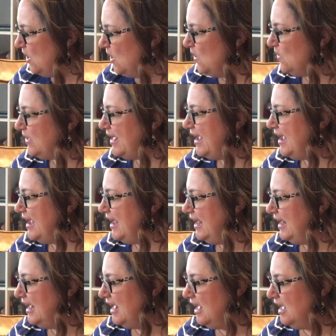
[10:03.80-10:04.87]

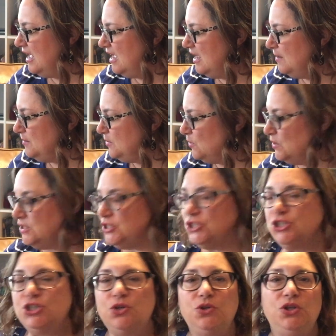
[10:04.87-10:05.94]
Okay, I'm going to
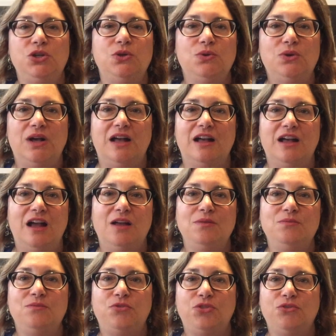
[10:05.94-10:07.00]
show you,
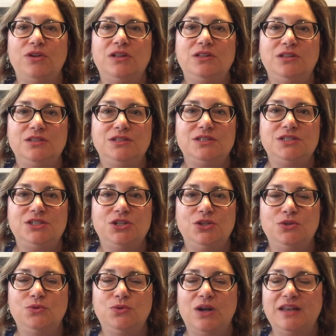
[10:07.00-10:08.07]
I'm thrilled
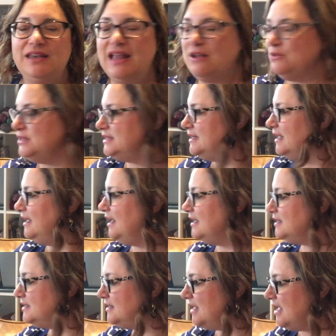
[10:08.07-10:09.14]
to announce, I
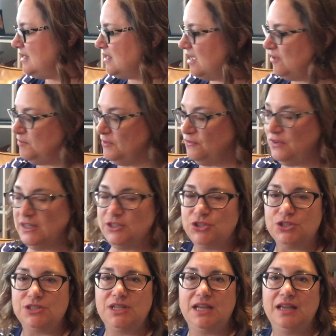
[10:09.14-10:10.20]
guess, that I've been
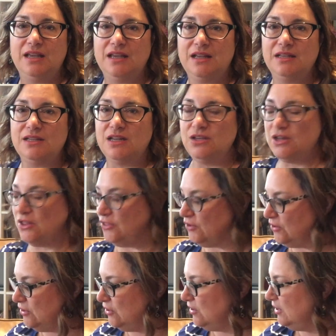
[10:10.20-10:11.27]
featured in
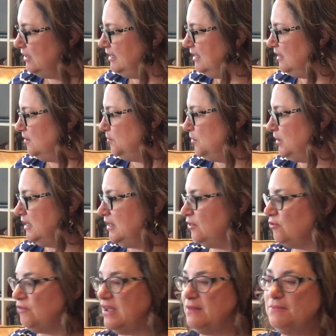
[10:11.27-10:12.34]
another needle pulling
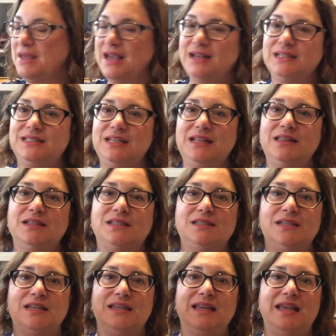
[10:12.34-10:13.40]
thread magazine. This is
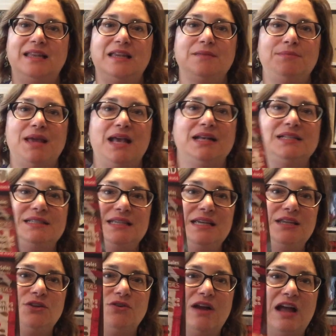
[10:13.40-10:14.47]
a Canadian
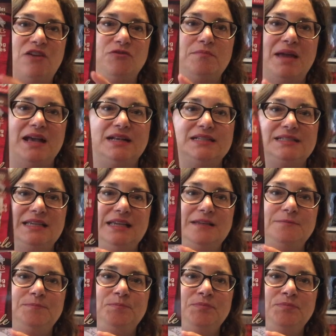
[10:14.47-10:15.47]
magazine, craft magazine.